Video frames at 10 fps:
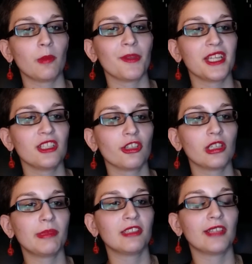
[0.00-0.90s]
but then
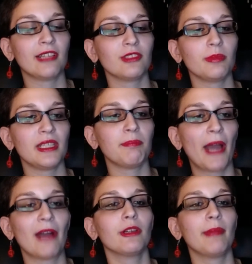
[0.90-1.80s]
turn out to be
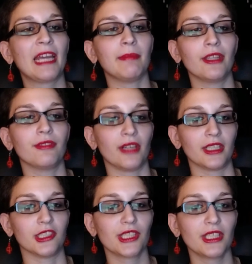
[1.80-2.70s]
power-mad
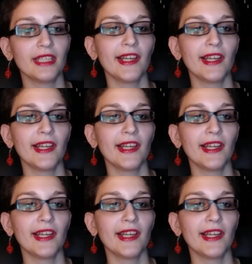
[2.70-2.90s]
motherfuckers.